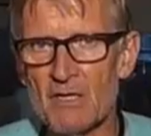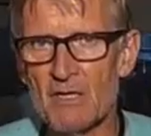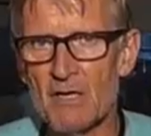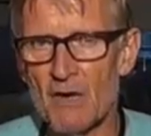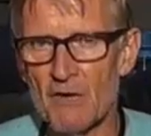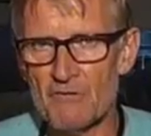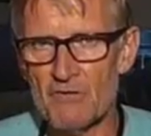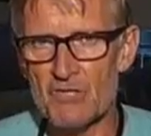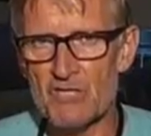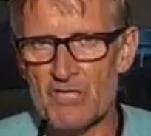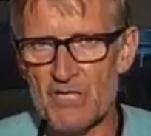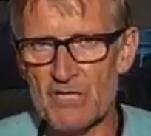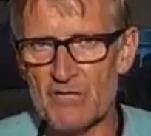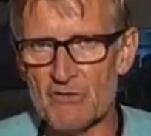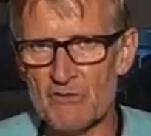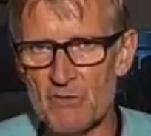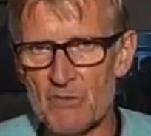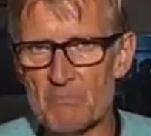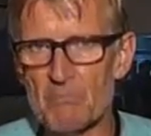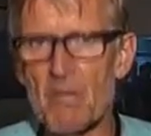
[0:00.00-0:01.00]
of the
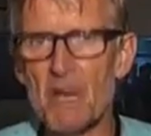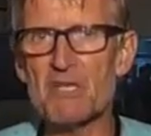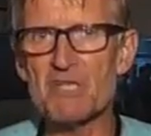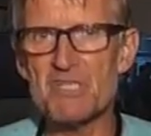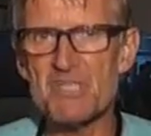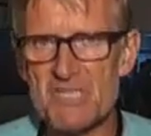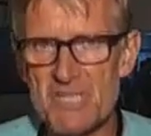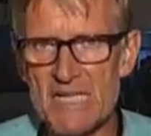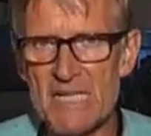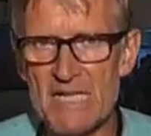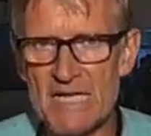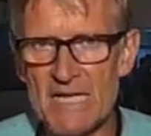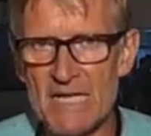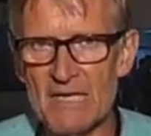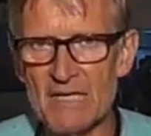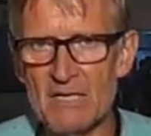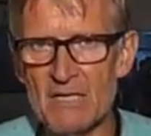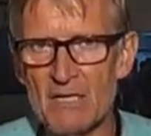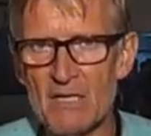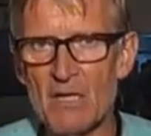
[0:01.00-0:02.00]
children, by
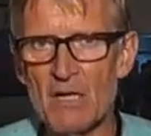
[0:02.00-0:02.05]
seeing